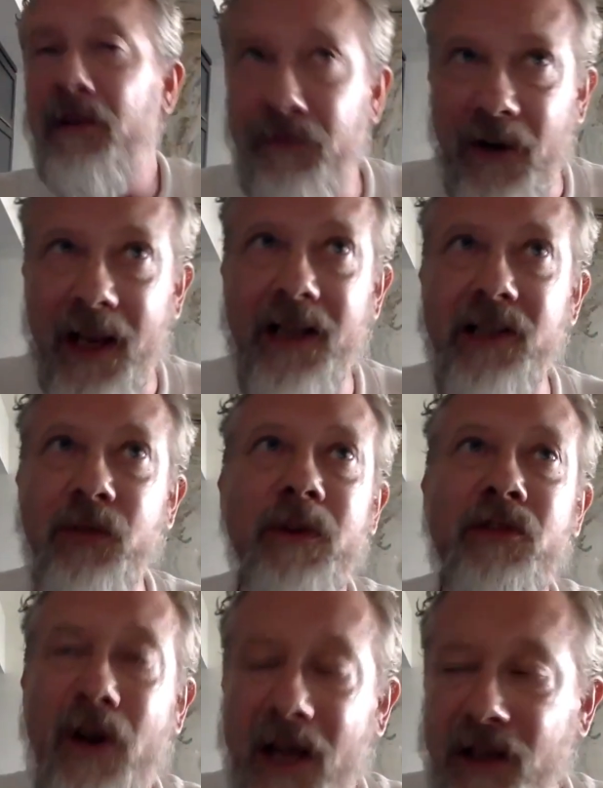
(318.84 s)
my friends,
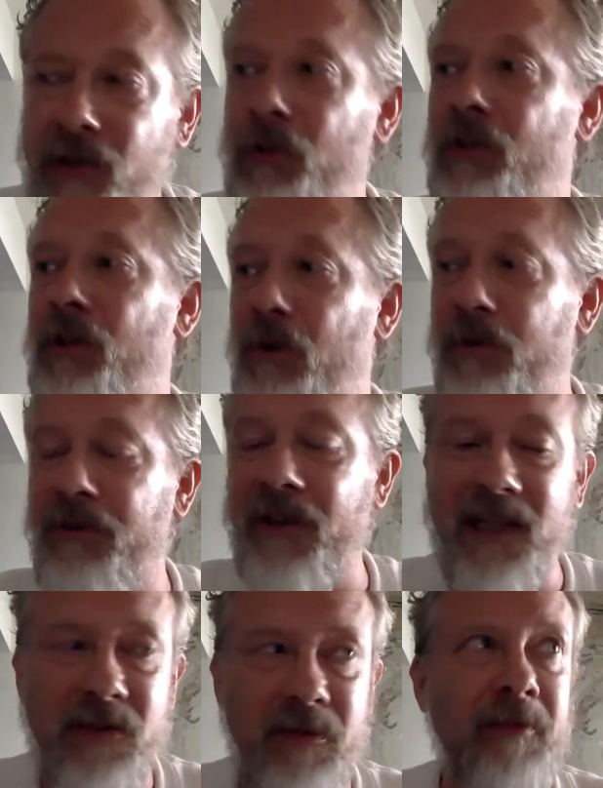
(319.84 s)
we try to do
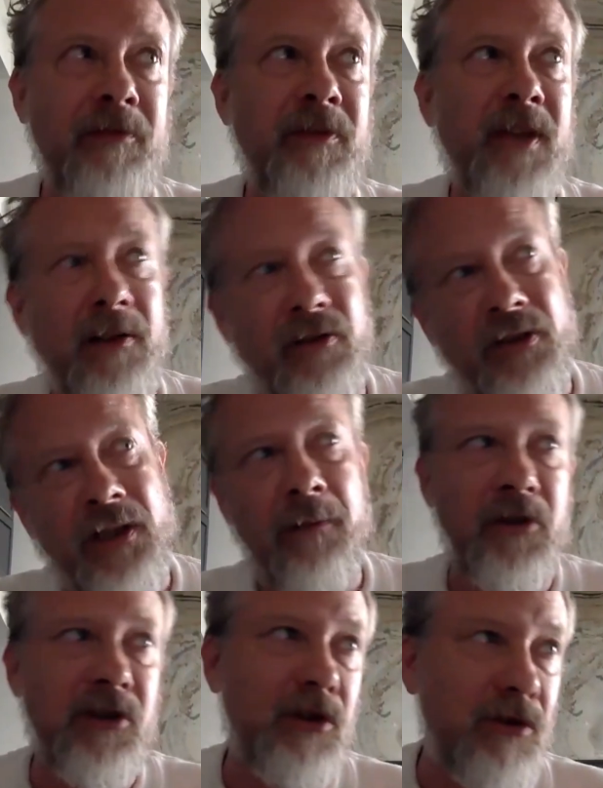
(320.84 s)
things. We've done
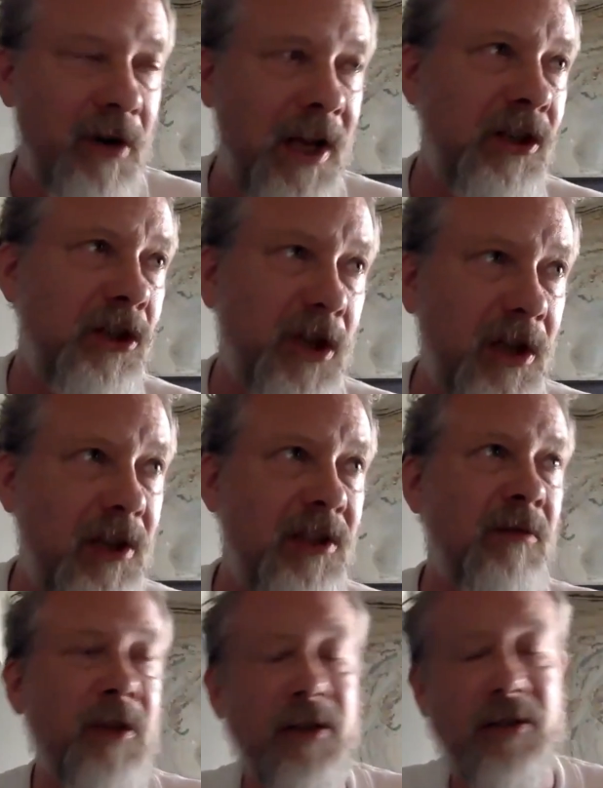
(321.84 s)
demonstrations
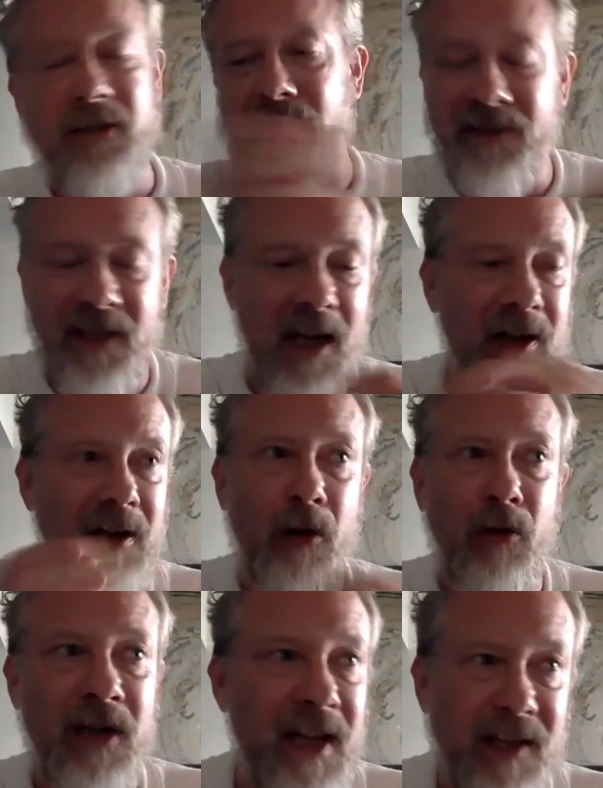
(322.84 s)
and we signed
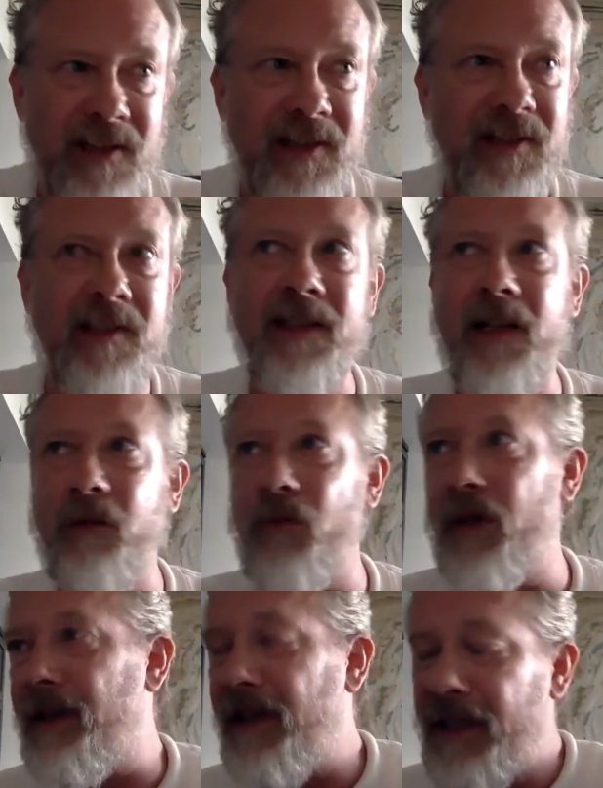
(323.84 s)
our lists and
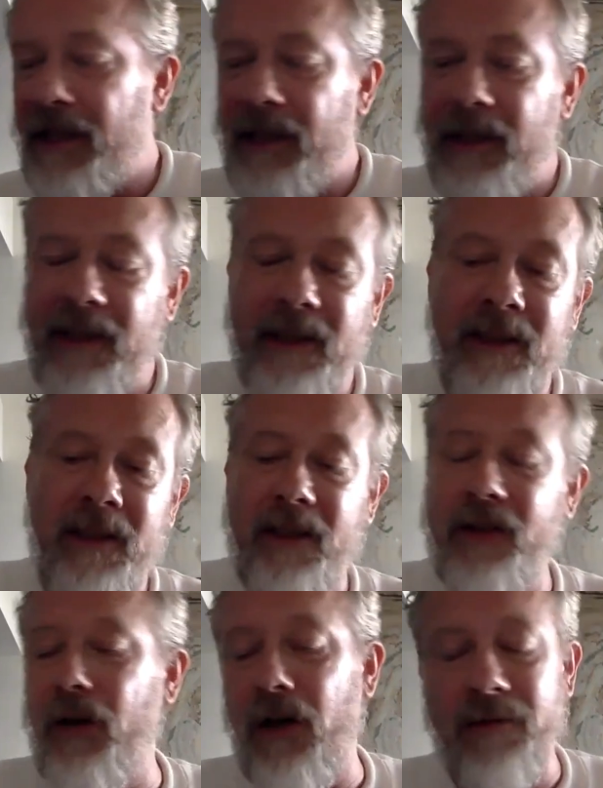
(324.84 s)
we,
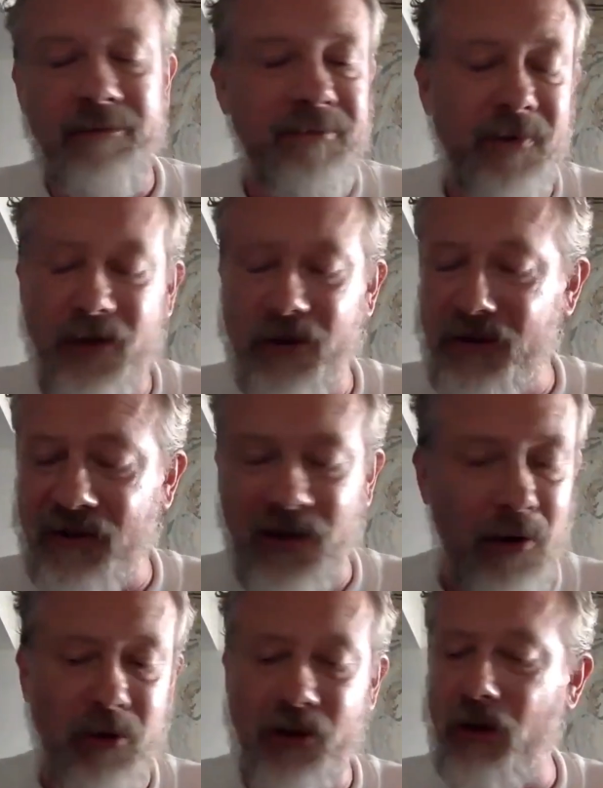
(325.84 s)
you know, the
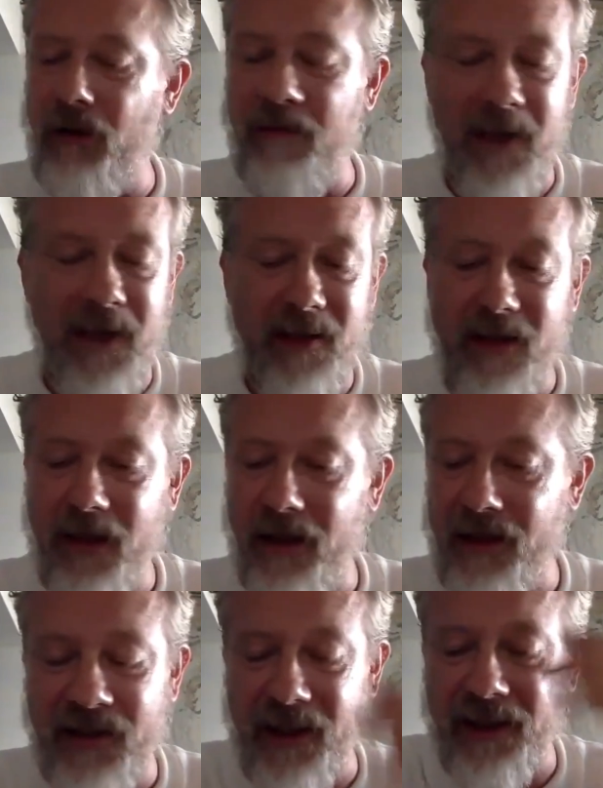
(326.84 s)
social media
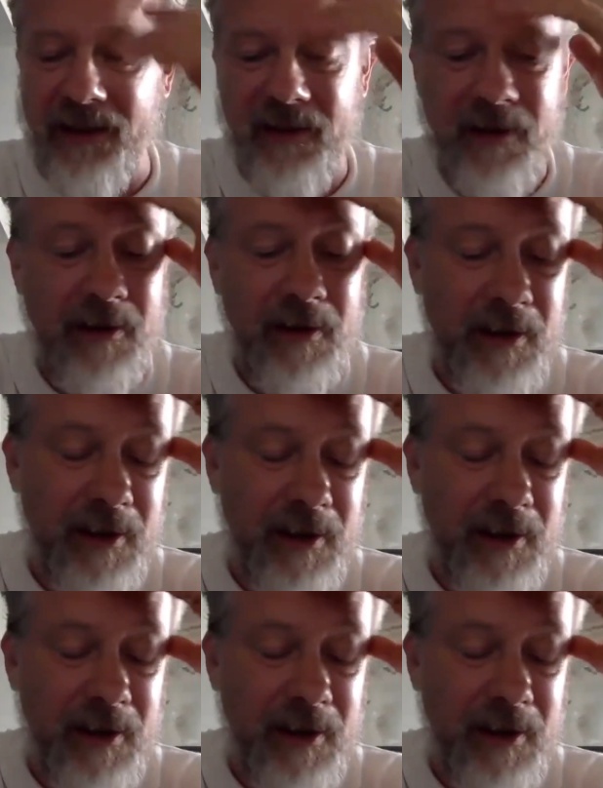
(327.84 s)
shit. And